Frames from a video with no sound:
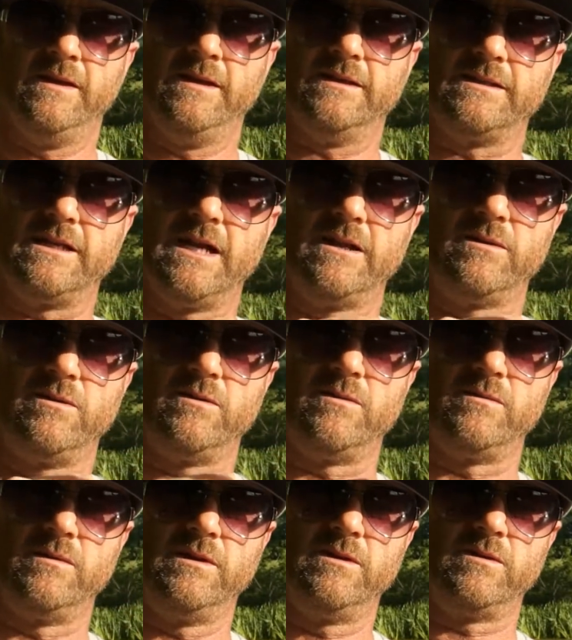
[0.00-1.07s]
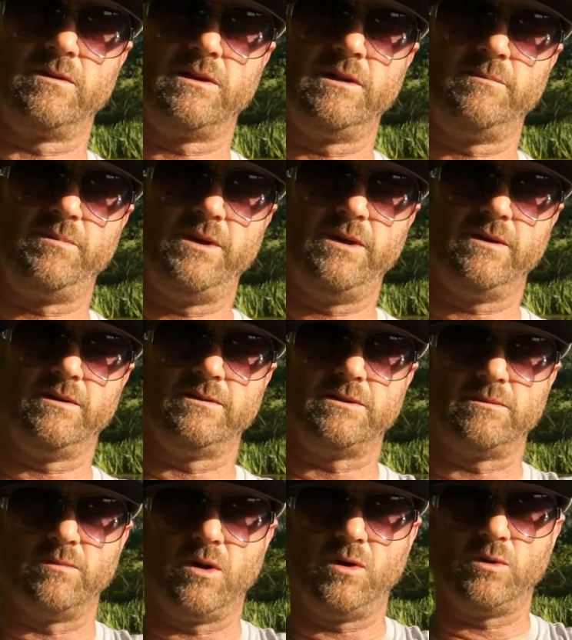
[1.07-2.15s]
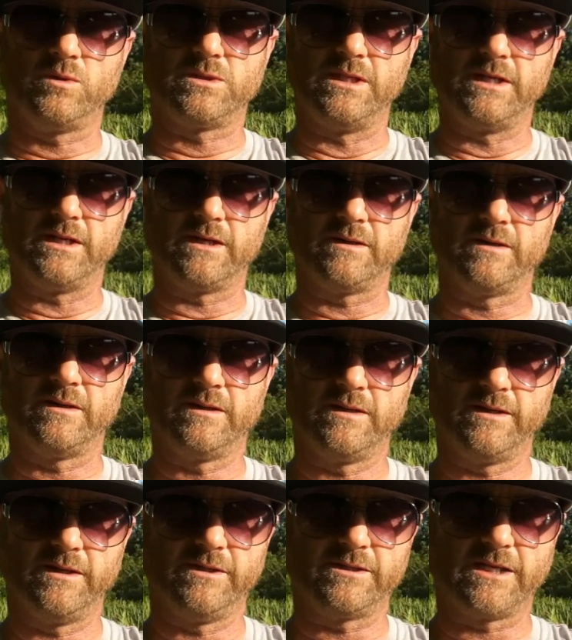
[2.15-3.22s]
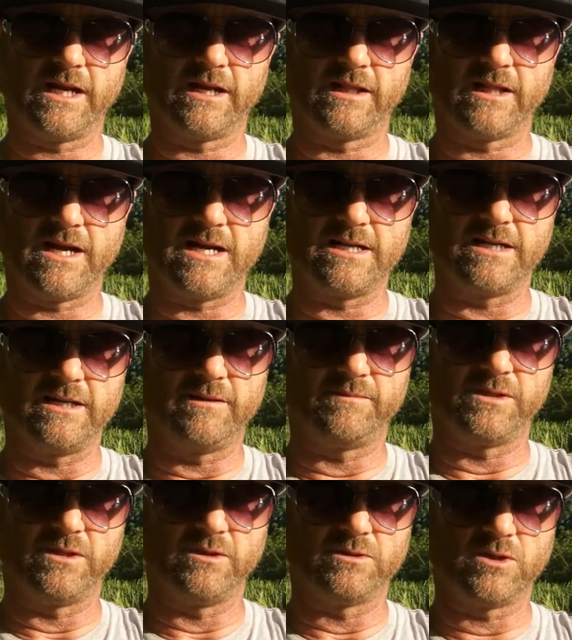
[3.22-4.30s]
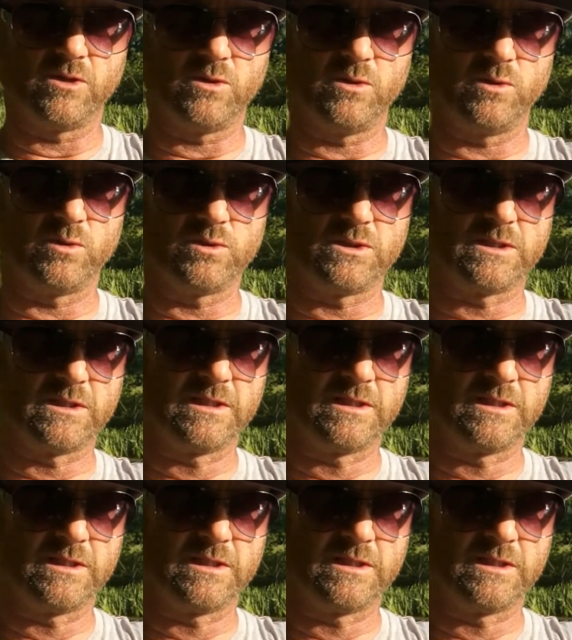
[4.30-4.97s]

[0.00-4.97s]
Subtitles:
It's got a little clip here and some holes there. You just got to line it up to those holes.